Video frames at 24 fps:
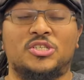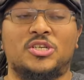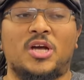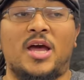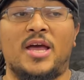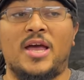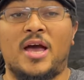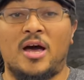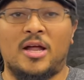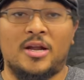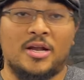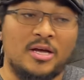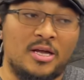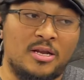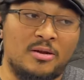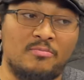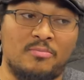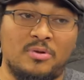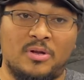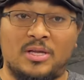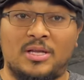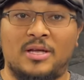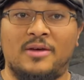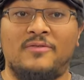Guiana and
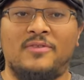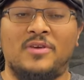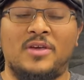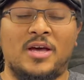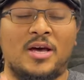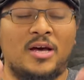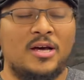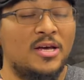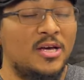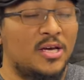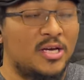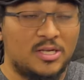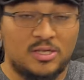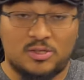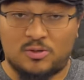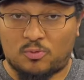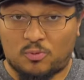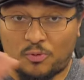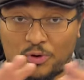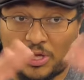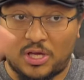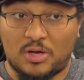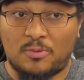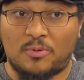Bolivia. It's a
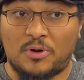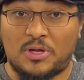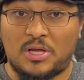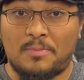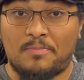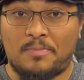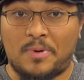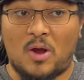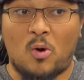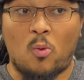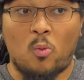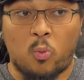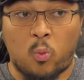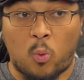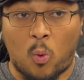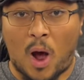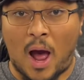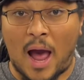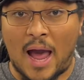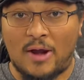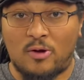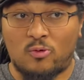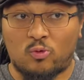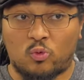really, really big,
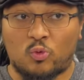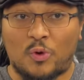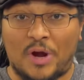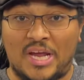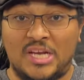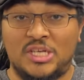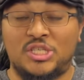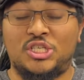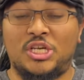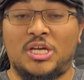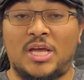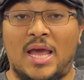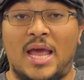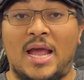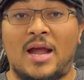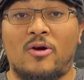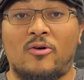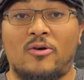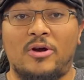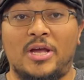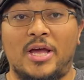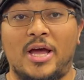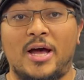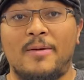wide-ranging
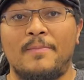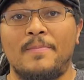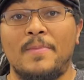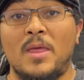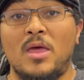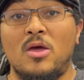area,